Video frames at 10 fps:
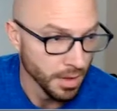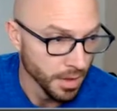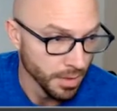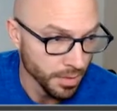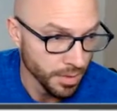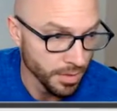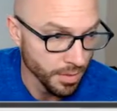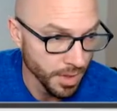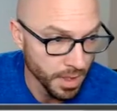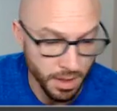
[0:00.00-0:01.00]
3 through
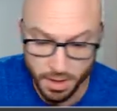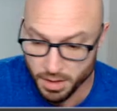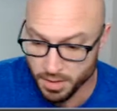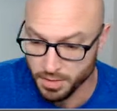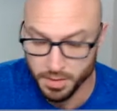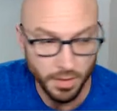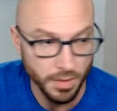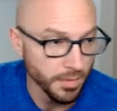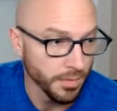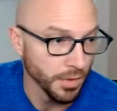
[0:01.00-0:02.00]
8
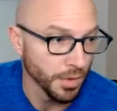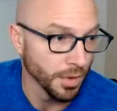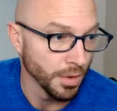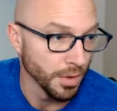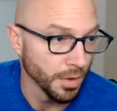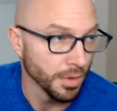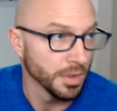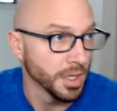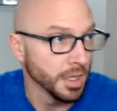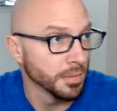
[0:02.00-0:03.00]
for
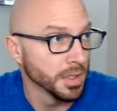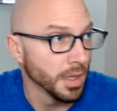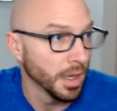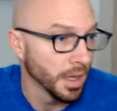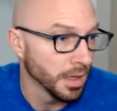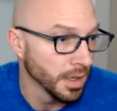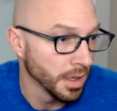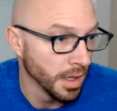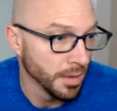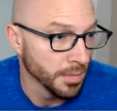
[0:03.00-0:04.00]
teams and
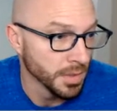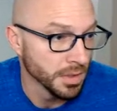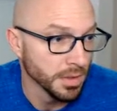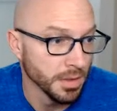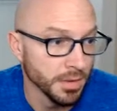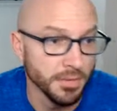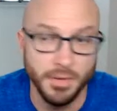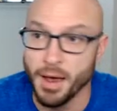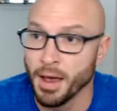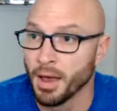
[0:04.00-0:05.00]
names.
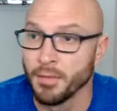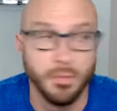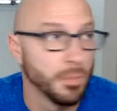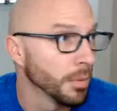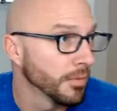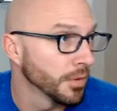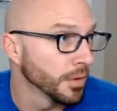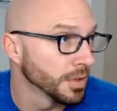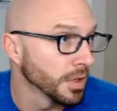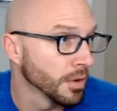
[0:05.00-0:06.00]
5. People
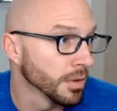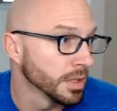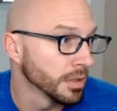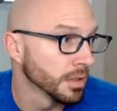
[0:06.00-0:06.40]
first, always.